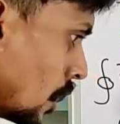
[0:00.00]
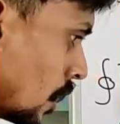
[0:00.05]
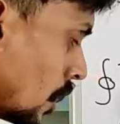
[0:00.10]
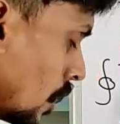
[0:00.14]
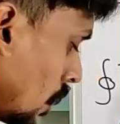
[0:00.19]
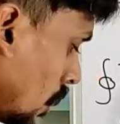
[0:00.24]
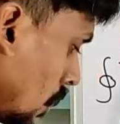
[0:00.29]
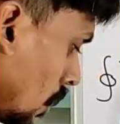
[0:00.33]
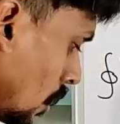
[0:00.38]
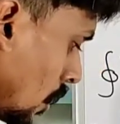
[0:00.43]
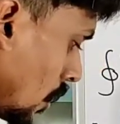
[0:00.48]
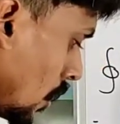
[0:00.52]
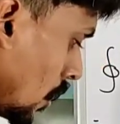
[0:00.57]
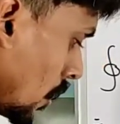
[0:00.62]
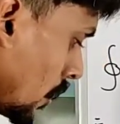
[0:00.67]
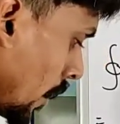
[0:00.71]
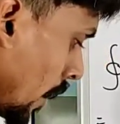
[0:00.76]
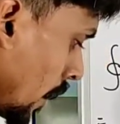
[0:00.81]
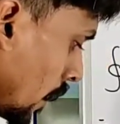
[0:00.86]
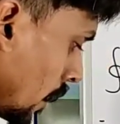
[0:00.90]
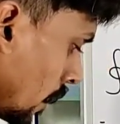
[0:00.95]

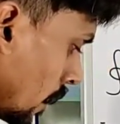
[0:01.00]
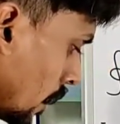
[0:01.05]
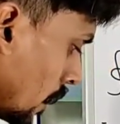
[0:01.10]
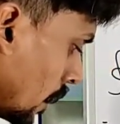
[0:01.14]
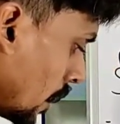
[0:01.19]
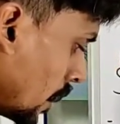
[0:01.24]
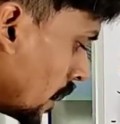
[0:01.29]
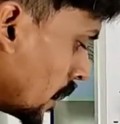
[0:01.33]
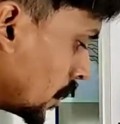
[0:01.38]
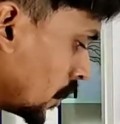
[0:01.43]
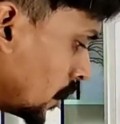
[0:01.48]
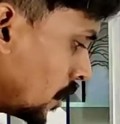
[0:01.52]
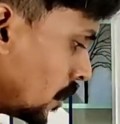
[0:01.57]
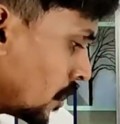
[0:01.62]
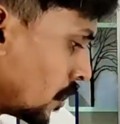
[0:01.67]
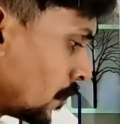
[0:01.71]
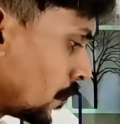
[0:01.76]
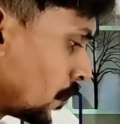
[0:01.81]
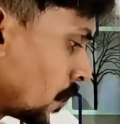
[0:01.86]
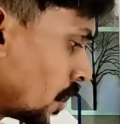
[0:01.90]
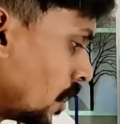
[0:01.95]
write ds3
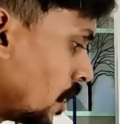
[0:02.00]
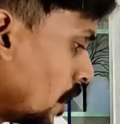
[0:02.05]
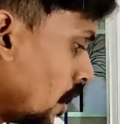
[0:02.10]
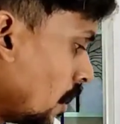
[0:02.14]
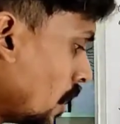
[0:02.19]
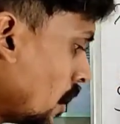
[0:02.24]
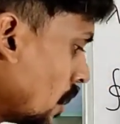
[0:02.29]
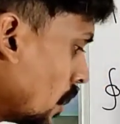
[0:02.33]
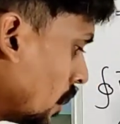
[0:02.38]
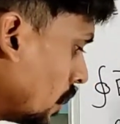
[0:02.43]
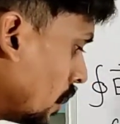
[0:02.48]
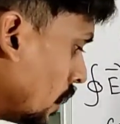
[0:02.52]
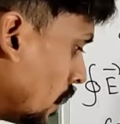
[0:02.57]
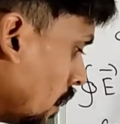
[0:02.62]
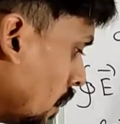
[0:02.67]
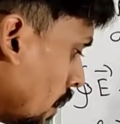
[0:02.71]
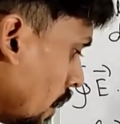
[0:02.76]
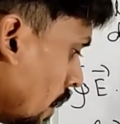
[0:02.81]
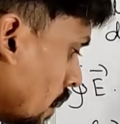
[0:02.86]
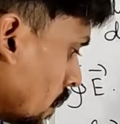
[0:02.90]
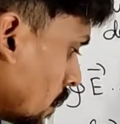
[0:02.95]
here, E
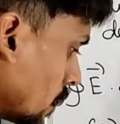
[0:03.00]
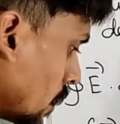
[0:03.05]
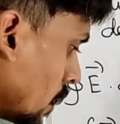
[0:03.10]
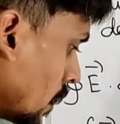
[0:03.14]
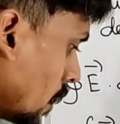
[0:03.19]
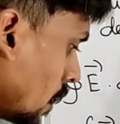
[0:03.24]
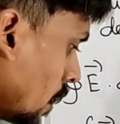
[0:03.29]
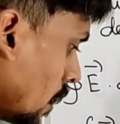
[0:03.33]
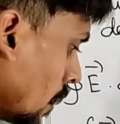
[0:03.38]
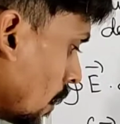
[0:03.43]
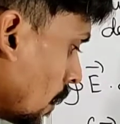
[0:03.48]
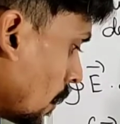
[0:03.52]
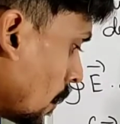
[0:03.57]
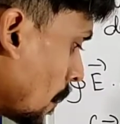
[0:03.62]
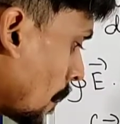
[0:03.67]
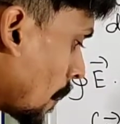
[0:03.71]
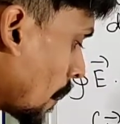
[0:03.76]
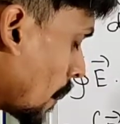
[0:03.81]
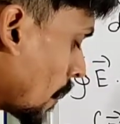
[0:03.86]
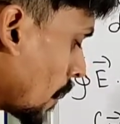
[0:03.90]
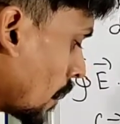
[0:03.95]
ds3
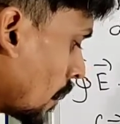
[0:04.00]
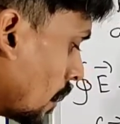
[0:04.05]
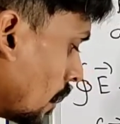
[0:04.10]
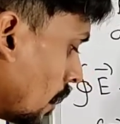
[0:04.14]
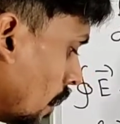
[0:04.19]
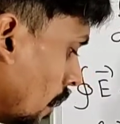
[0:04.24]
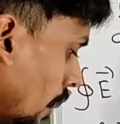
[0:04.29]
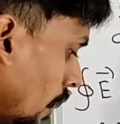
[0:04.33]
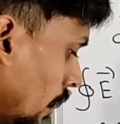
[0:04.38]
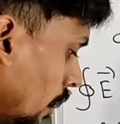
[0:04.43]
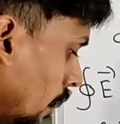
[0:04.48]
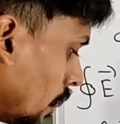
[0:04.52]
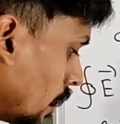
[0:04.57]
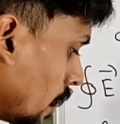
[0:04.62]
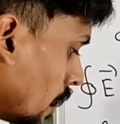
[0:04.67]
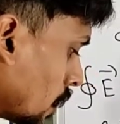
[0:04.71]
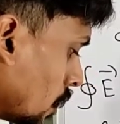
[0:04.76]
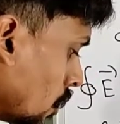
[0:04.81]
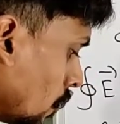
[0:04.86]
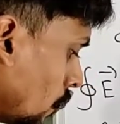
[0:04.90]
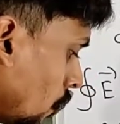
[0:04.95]

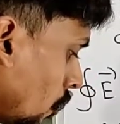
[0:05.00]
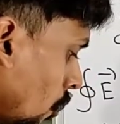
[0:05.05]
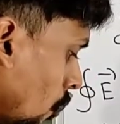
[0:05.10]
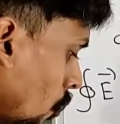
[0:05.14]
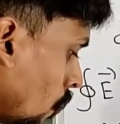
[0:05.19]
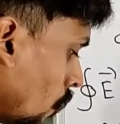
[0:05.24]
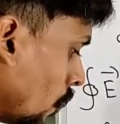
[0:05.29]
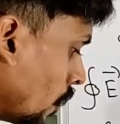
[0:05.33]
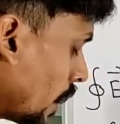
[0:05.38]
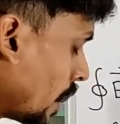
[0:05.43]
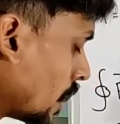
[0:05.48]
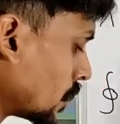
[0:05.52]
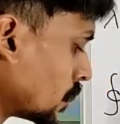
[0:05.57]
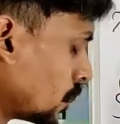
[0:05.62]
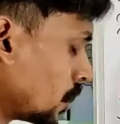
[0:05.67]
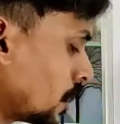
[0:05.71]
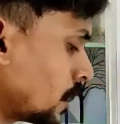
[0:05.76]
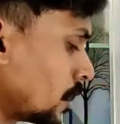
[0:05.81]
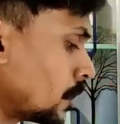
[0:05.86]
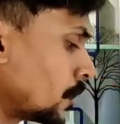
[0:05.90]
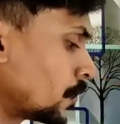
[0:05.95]
integration of over
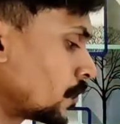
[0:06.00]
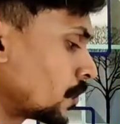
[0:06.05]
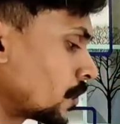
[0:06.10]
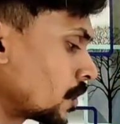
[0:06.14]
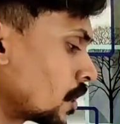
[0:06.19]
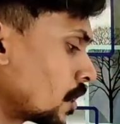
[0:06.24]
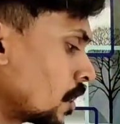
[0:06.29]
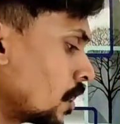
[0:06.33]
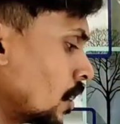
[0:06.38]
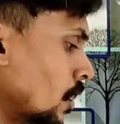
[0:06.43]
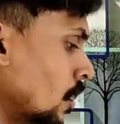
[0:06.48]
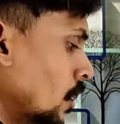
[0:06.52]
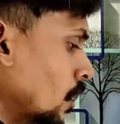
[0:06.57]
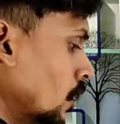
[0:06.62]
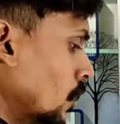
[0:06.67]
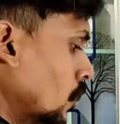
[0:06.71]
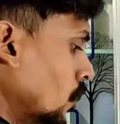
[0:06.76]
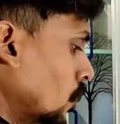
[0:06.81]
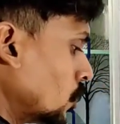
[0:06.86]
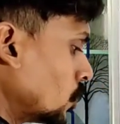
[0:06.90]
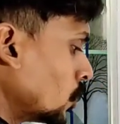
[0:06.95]
S3.
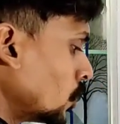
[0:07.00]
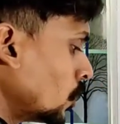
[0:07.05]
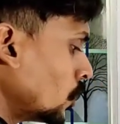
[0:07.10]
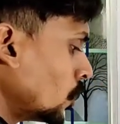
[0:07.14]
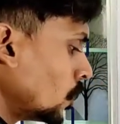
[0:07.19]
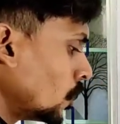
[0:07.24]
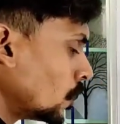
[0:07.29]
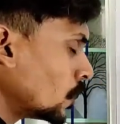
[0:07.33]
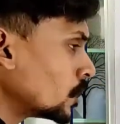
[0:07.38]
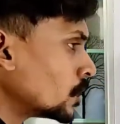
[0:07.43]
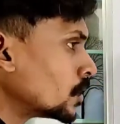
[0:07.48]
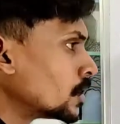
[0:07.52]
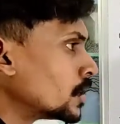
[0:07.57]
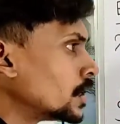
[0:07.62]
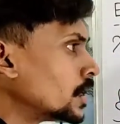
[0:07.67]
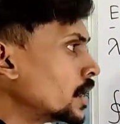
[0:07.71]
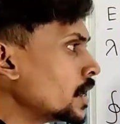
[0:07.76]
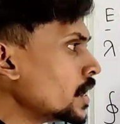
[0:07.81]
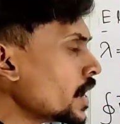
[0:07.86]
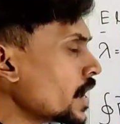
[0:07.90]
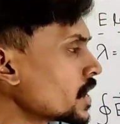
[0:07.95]
So
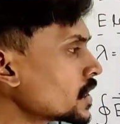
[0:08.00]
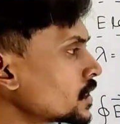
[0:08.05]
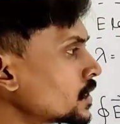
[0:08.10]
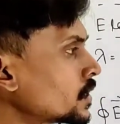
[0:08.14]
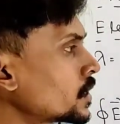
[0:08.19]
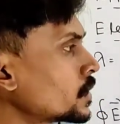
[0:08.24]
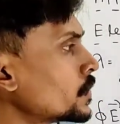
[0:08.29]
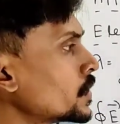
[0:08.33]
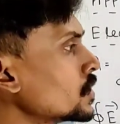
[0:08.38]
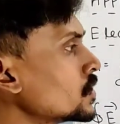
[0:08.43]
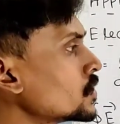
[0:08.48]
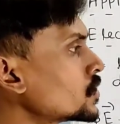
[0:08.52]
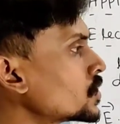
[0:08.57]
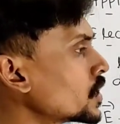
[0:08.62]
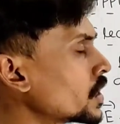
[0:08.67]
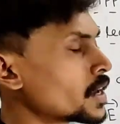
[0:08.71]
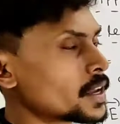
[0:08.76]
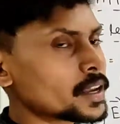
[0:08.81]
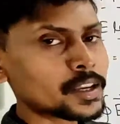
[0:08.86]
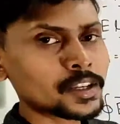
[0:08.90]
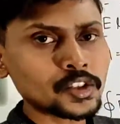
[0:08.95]
ds3 means
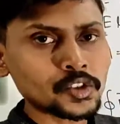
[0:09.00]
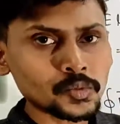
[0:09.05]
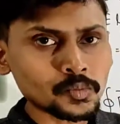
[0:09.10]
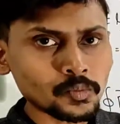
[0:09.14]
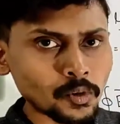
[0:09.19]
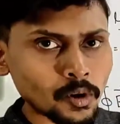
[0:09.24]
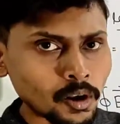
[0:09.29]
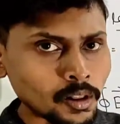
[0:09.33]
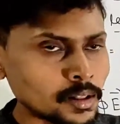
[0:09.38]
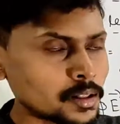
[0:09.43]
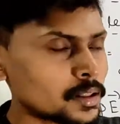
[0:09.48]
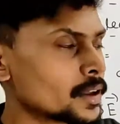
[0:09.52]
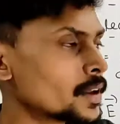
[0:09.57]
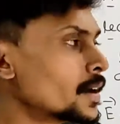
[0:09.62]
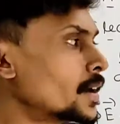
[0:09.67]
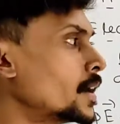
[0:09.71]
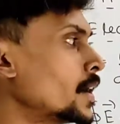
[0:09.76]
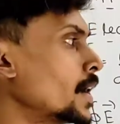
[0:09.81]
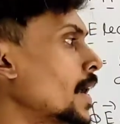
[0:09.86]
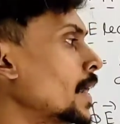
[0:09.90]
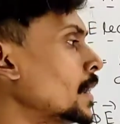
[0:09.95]
a
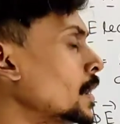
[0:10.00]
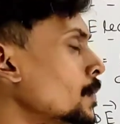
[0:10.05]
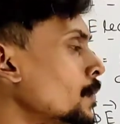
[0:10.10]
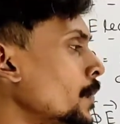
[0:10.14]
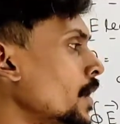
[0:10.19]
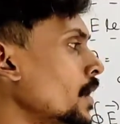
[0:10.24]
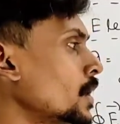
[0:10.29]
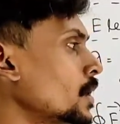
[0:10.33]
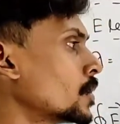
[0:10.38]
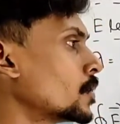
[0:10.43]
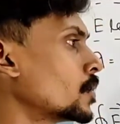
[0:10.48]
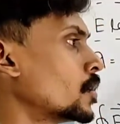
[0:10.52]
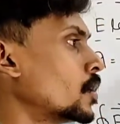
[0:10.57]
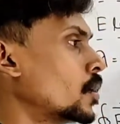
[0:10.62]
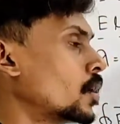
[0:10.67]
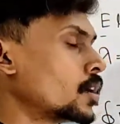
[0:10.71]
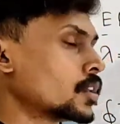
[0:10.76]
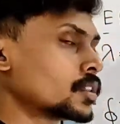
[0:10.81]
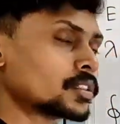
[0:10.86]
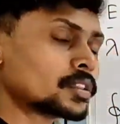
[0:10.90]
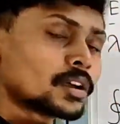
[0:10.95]
small element
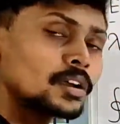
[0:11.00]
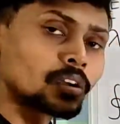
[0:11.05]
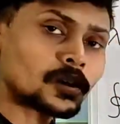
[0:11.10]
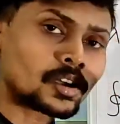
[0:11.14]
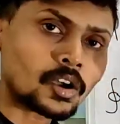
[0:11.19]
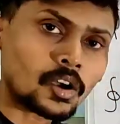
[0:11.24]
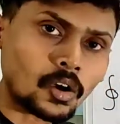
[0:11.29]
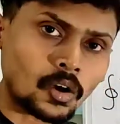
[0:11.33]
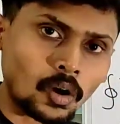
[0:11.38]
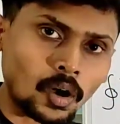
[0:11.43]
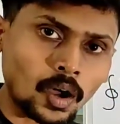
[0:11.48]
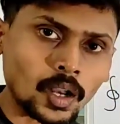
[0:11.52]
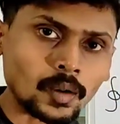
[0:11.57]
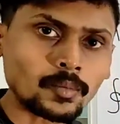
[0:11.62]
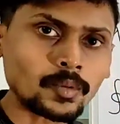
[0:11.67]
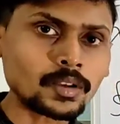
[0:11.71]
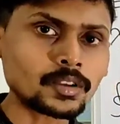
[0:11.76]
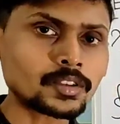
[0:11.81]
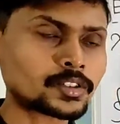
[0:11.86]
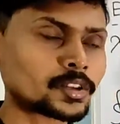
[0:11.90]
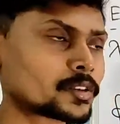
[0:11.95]
on the
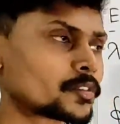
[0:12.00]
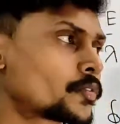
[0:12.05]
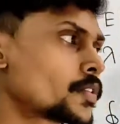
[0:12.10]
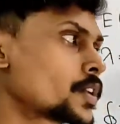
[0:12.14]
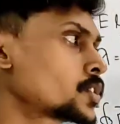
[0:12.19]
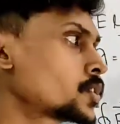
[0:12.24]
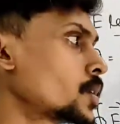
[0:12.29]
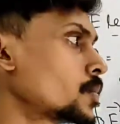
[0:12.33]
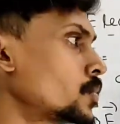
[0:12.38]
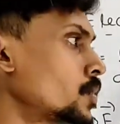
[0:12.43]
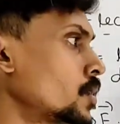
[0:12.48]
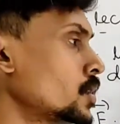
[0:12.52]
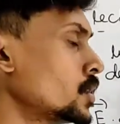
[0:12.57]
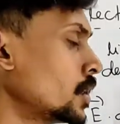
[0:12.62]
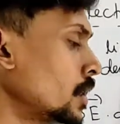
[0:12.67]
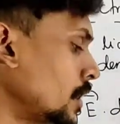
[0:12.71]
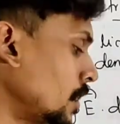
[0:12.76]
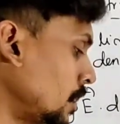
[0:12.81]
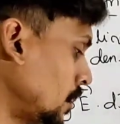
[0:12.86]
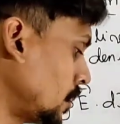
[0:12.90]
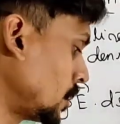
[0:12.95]
curved surface of the
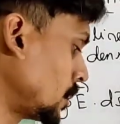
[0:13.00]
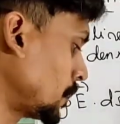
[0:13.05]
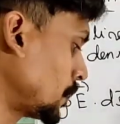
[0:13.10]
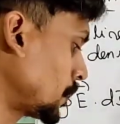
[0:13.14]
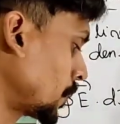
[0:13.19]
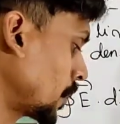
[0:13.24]
cylinder,